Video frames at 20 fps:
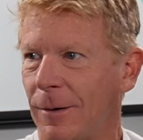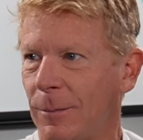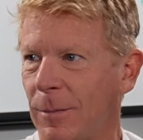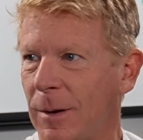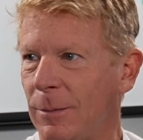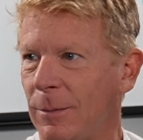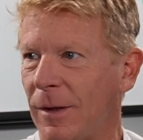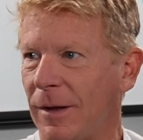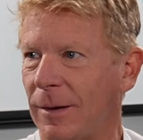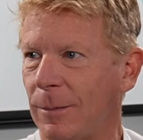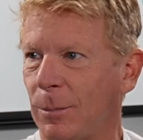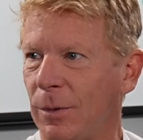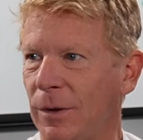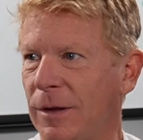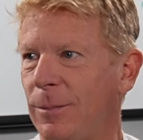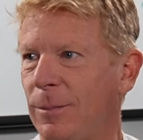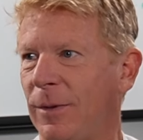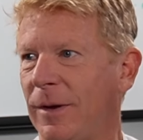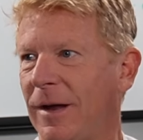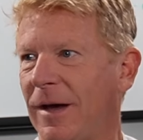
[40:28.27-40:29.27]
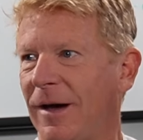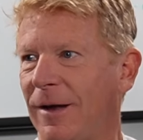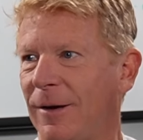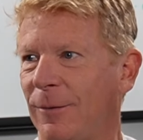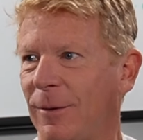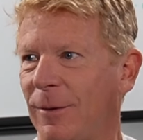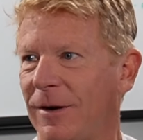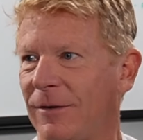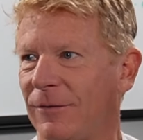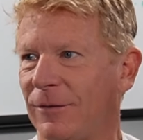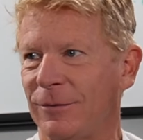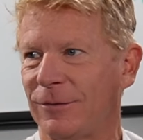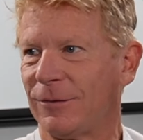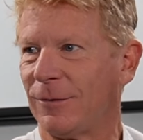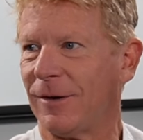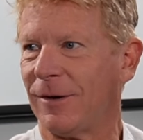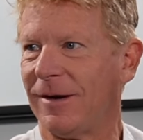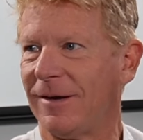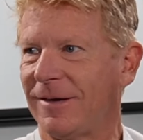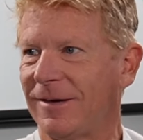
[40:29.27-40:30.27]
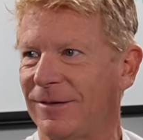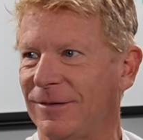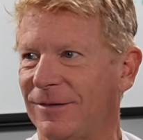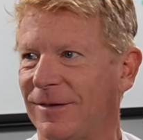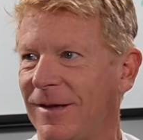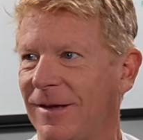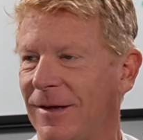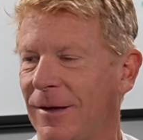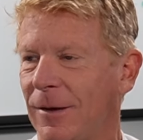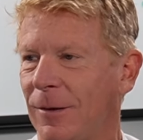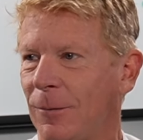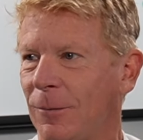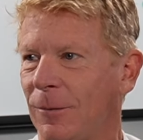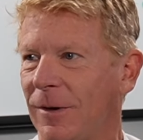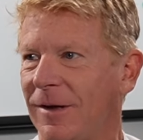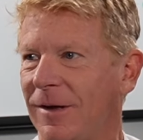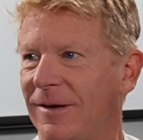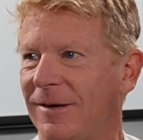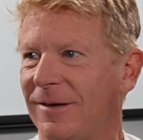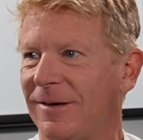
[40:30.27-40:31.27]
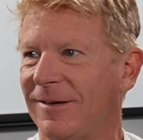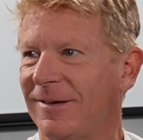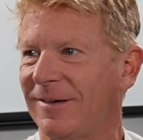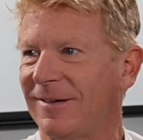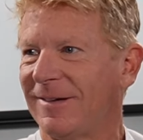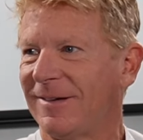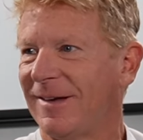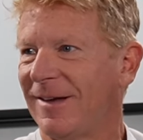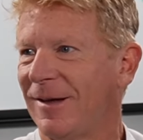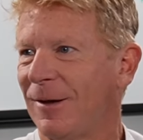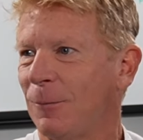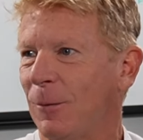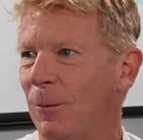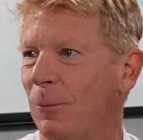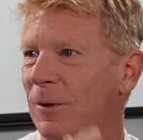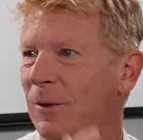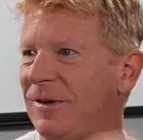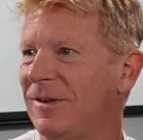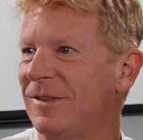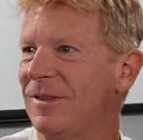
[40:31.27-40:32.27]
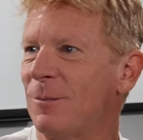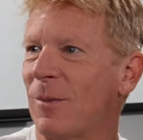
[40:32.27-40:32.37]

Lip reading: Or maybe like bleep it out or whatever. It was great. Cause when we did the